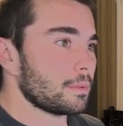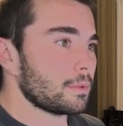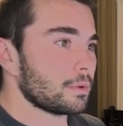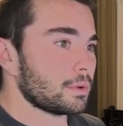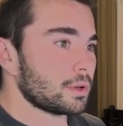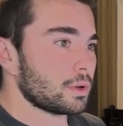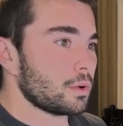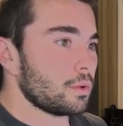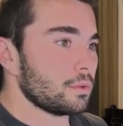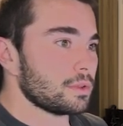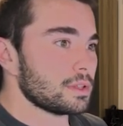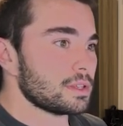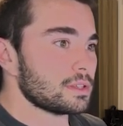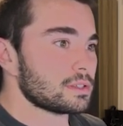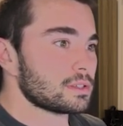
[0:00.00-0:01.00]
got to call
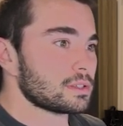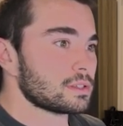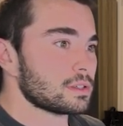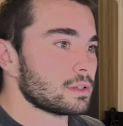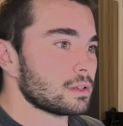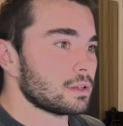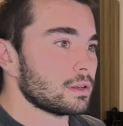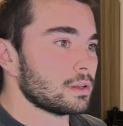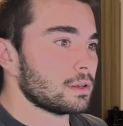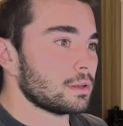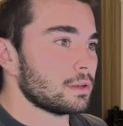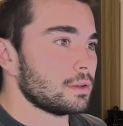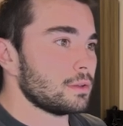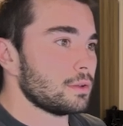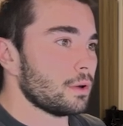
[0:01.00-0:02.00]
this
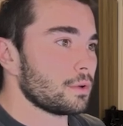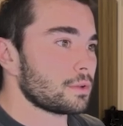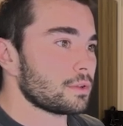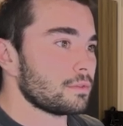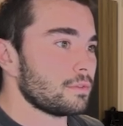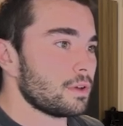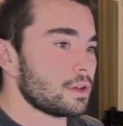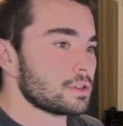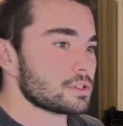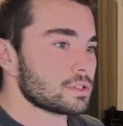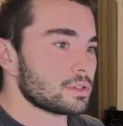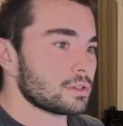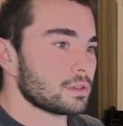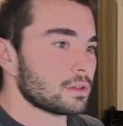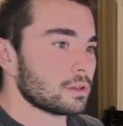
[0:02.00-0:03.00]
no
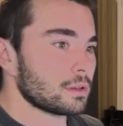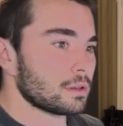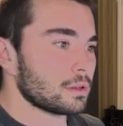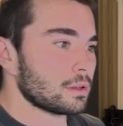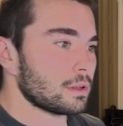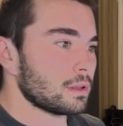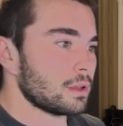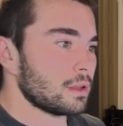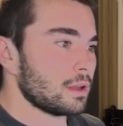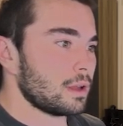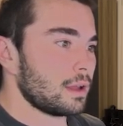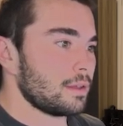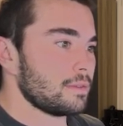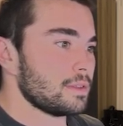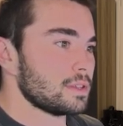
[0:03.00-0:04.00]
conversion,
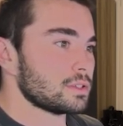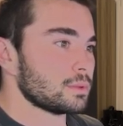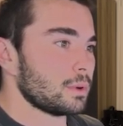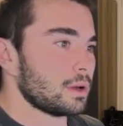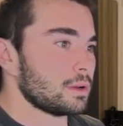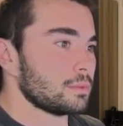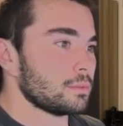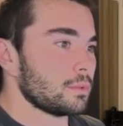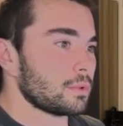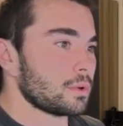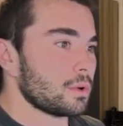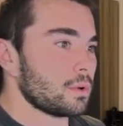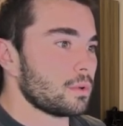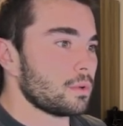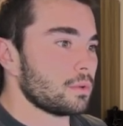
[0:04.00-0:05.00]
and this one we'll
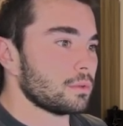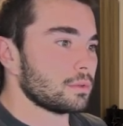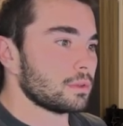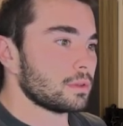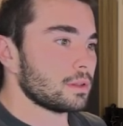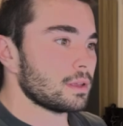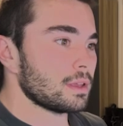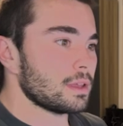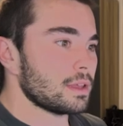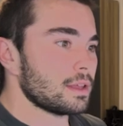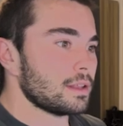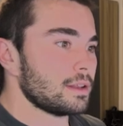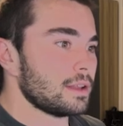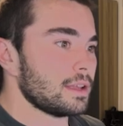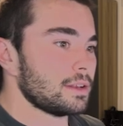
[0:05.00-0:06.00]
call
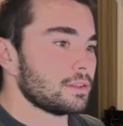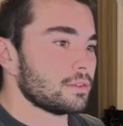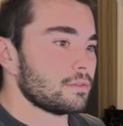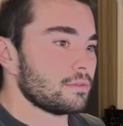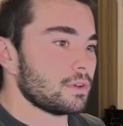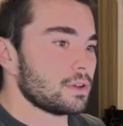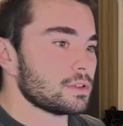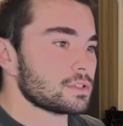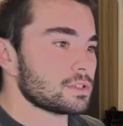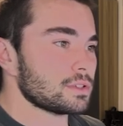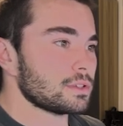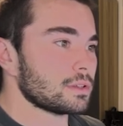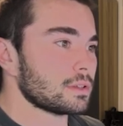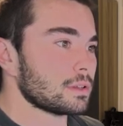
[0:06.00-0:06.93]
need conversion.